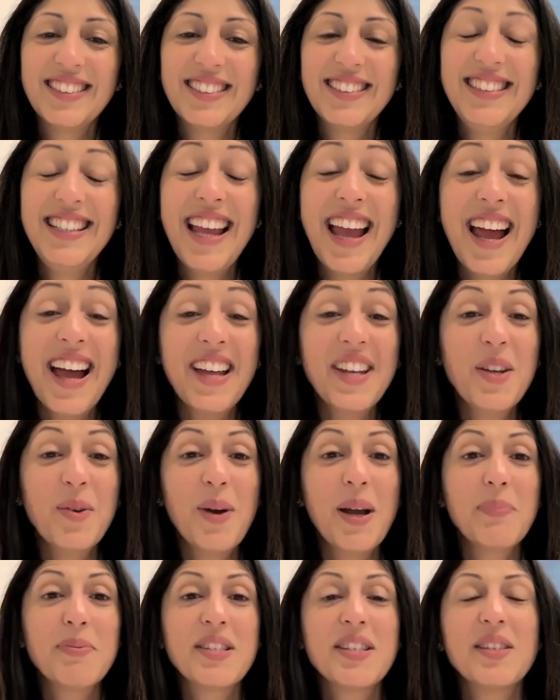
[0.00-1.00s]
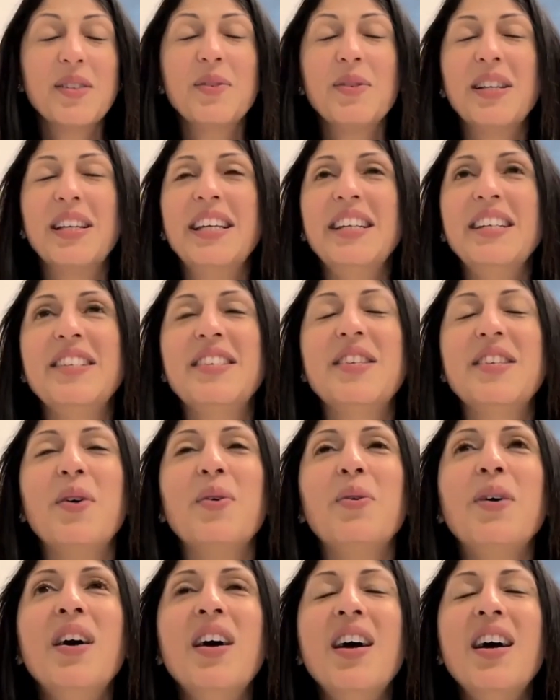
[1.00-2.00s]
Yeah, no, absolutely.
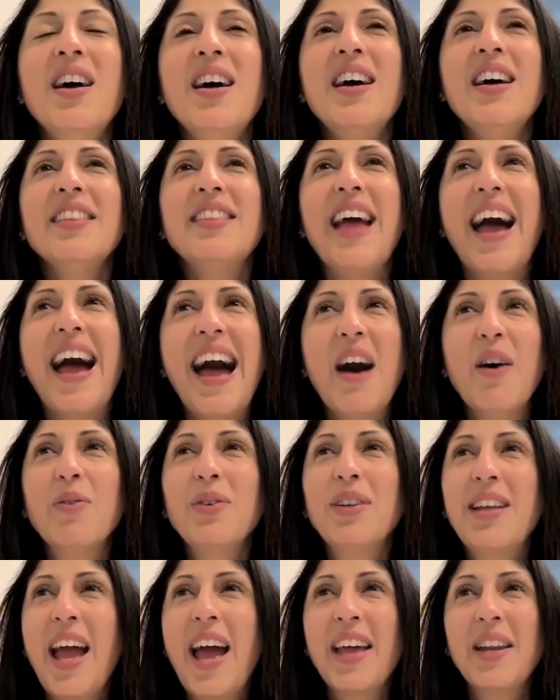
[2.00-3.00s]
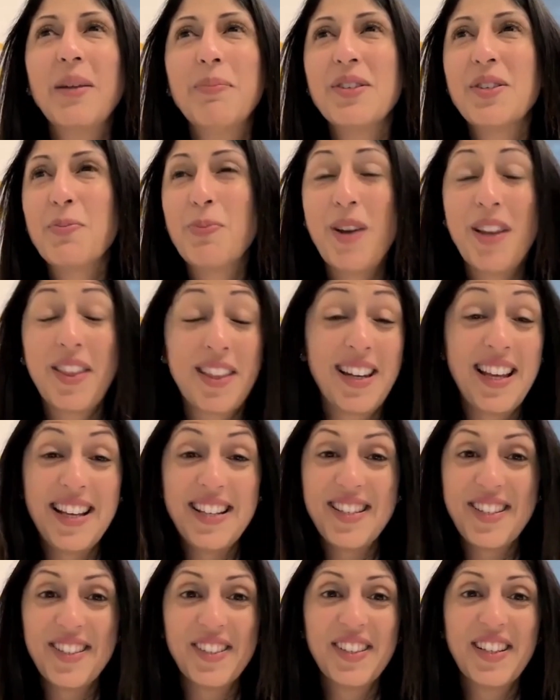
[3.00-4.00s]
So the Hound Cannabis
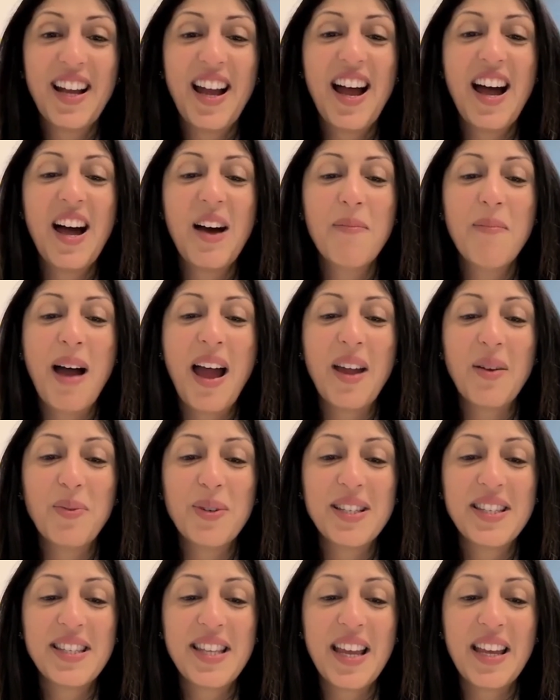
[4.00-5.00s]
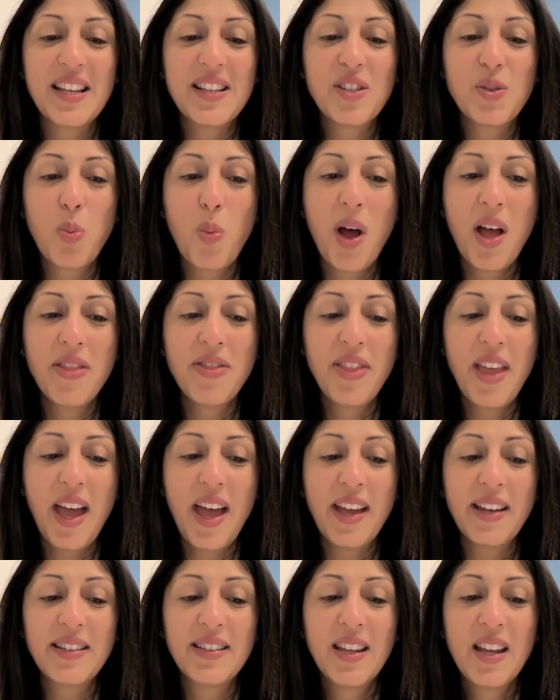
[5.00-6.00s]
Breathalizer, I would say, is one
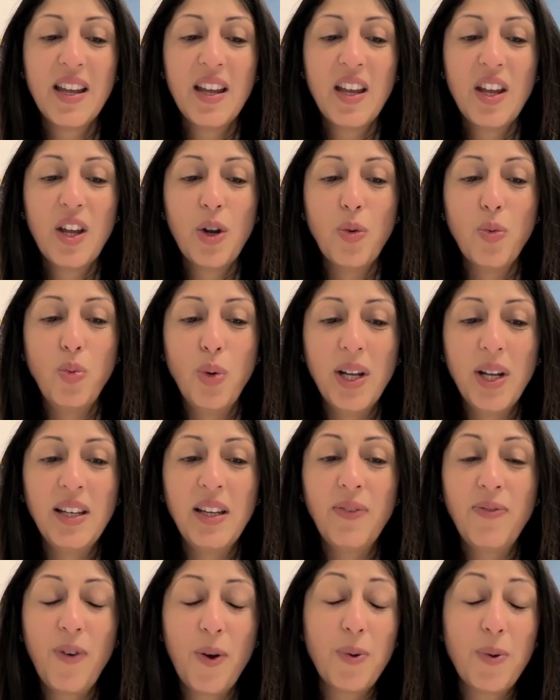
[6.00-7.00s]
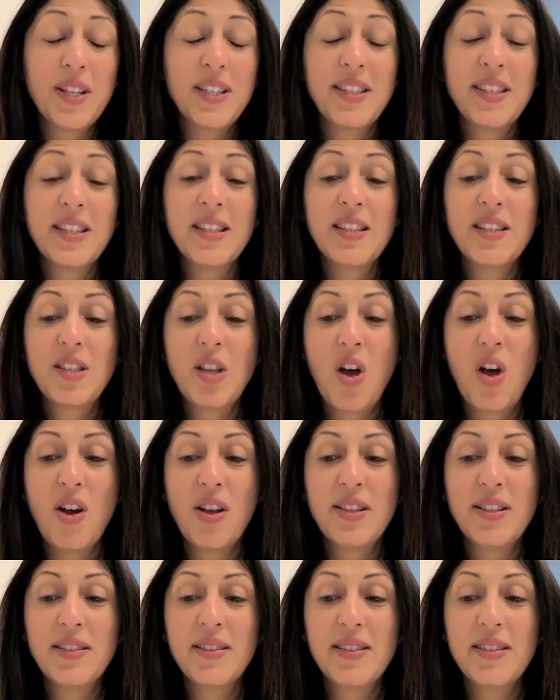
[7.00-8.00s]
that really focuses
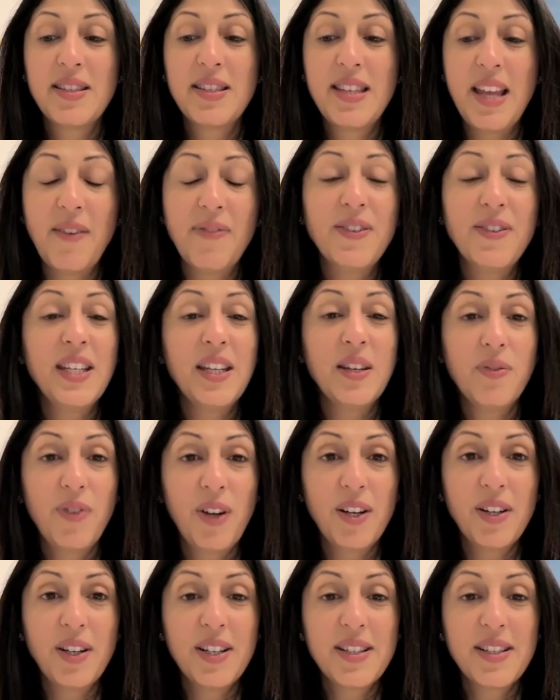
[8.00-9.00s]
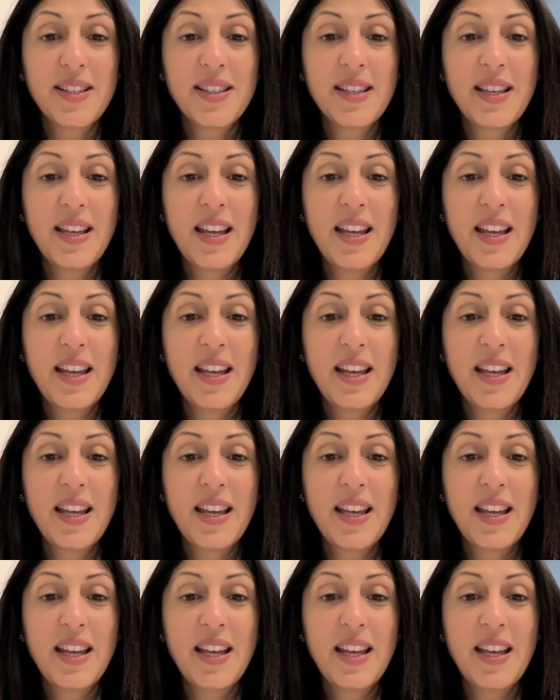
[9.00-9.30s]
on safety and fairness.